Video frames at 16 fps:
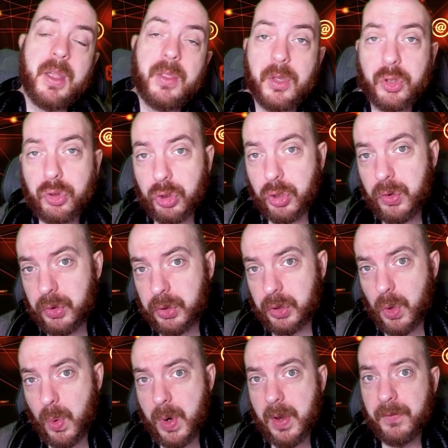The true
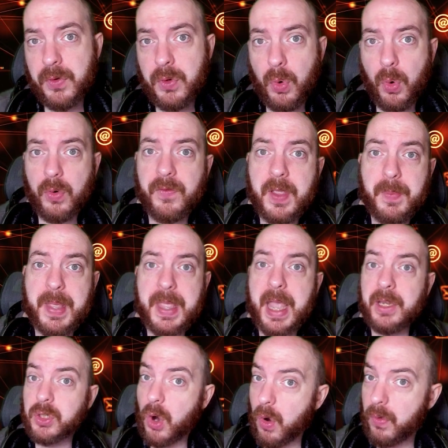story of
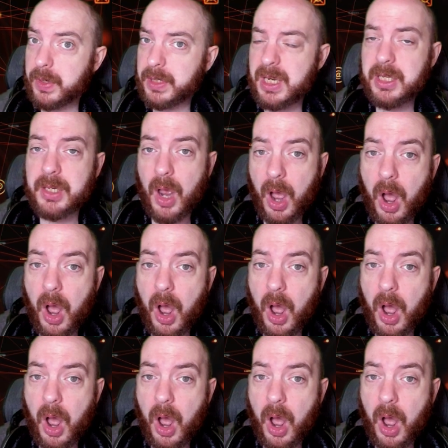NordVPN's origins